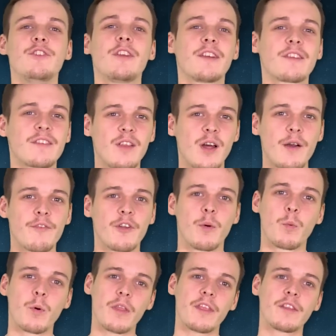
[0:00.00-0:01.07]
Yugoslavia
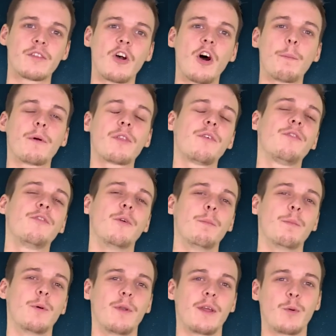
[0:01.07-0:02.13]
were at the top of the
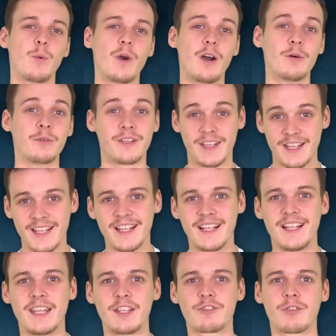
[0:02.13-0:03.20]
footballing world.
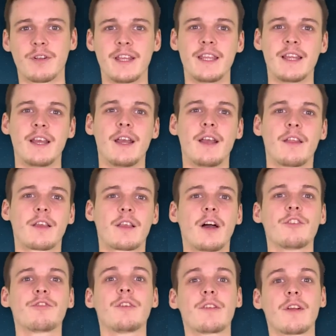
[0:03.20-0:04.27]
Literally, the
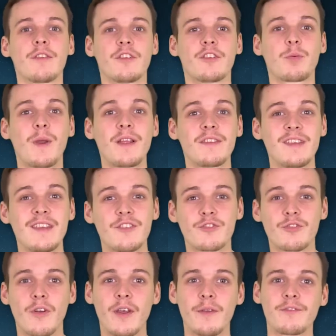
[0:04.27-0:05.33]
country's under-20s
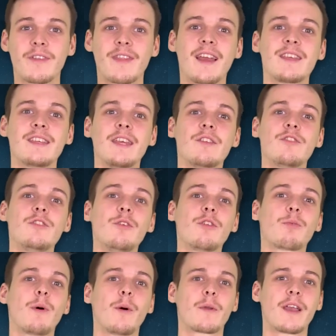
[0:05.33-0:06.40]
triumphed at that year's
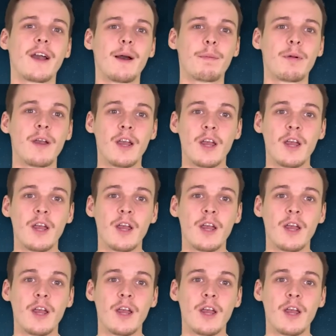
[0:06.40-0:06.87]
Youth World Cup